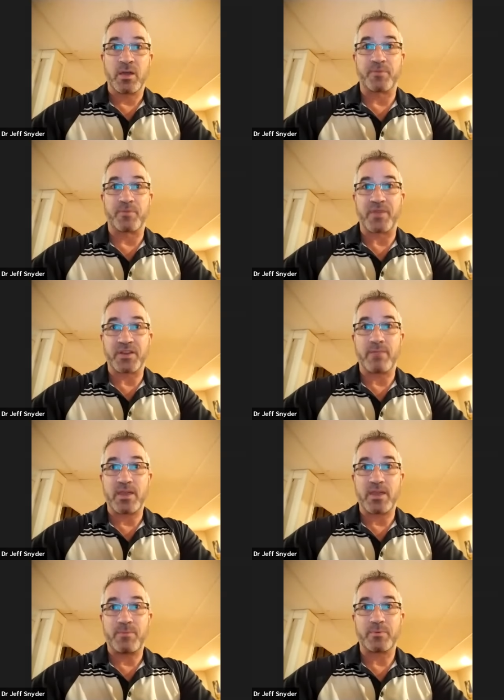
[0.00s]
preventing
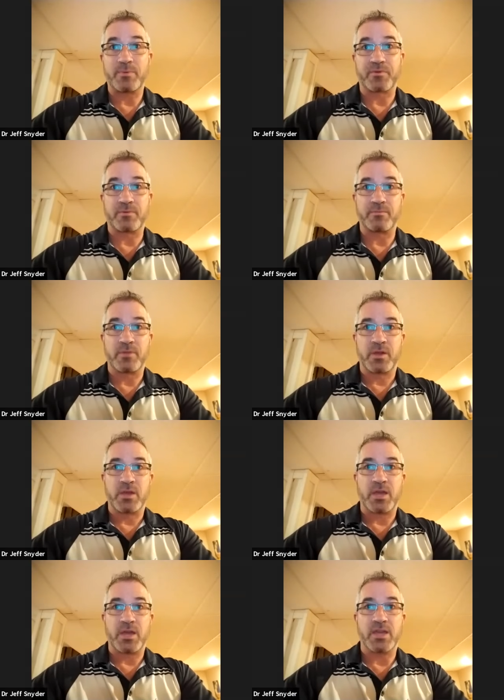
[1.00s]
many people from
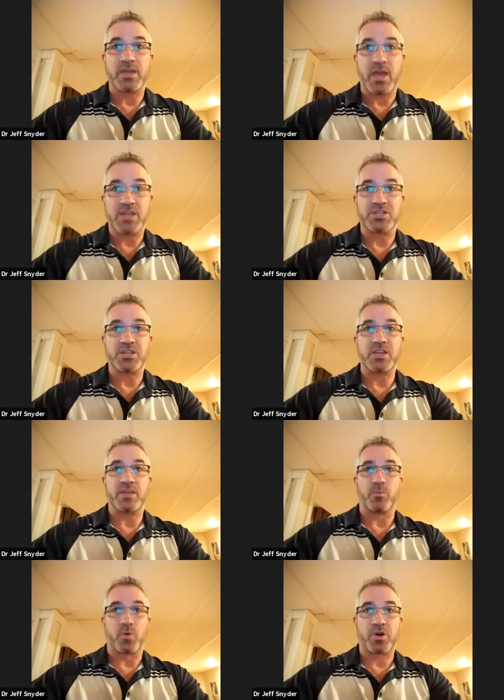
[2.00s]
engaging
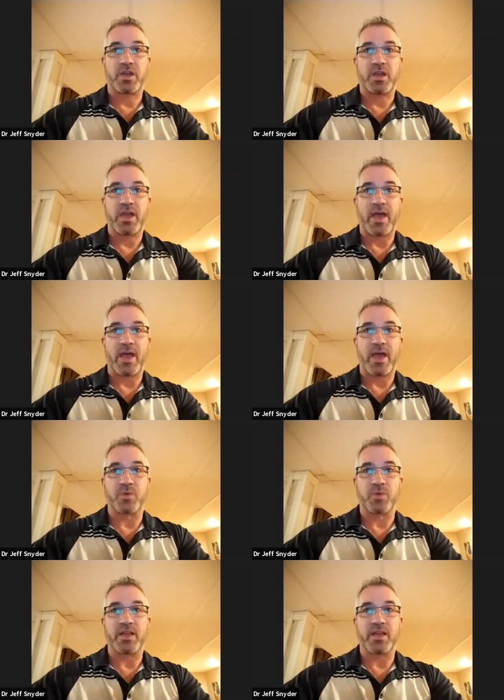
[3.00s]
in work as
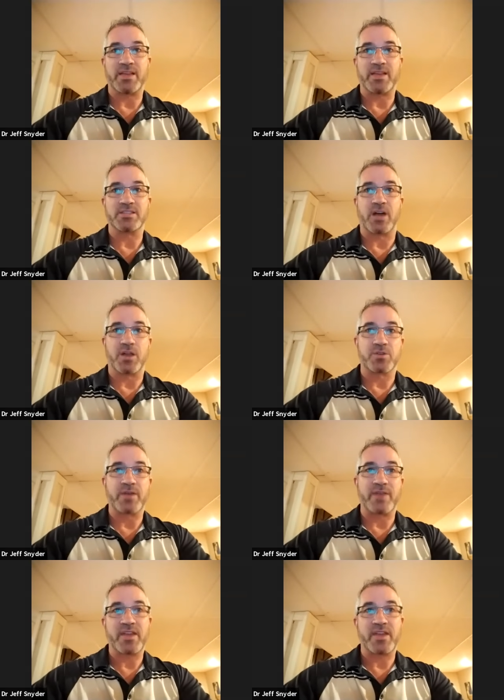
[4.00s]
well as other
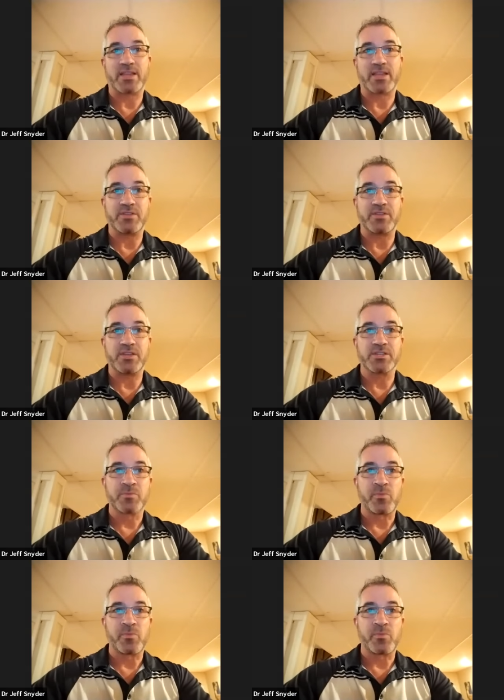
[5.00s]
everyday activities.